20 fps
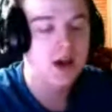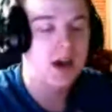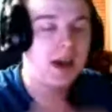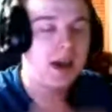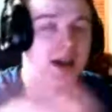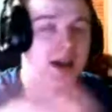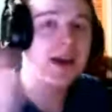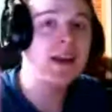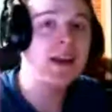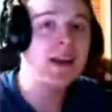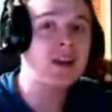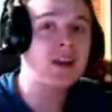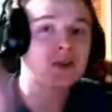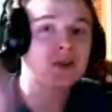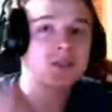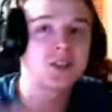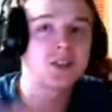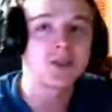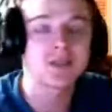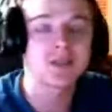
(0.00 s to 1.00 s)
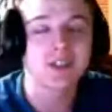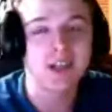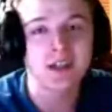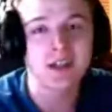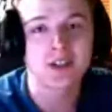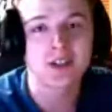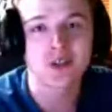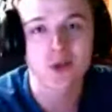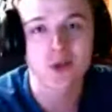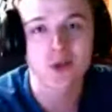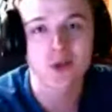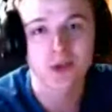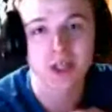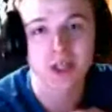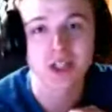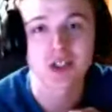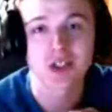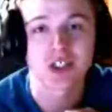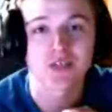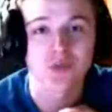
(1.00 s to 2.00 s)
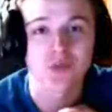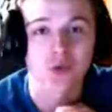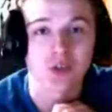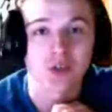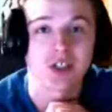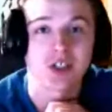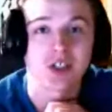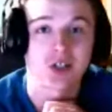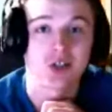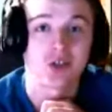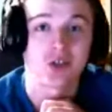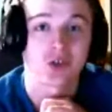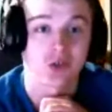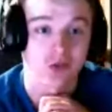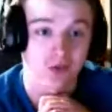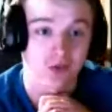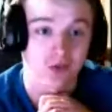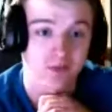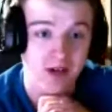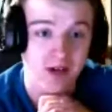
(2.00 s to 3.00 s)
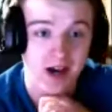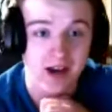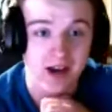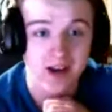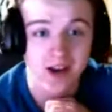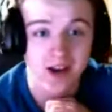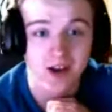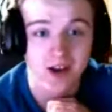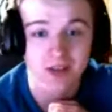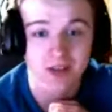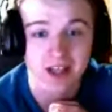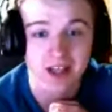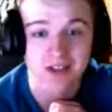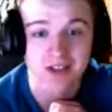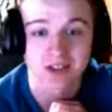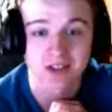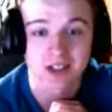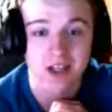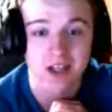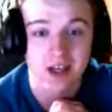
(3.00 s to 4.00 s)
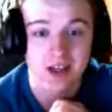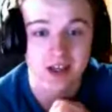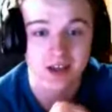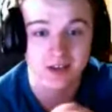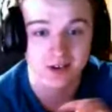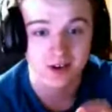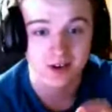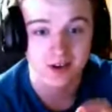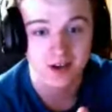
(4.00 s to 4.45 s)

And I didn't know till today that Triple H is 46 years old. I didn't know that till today either.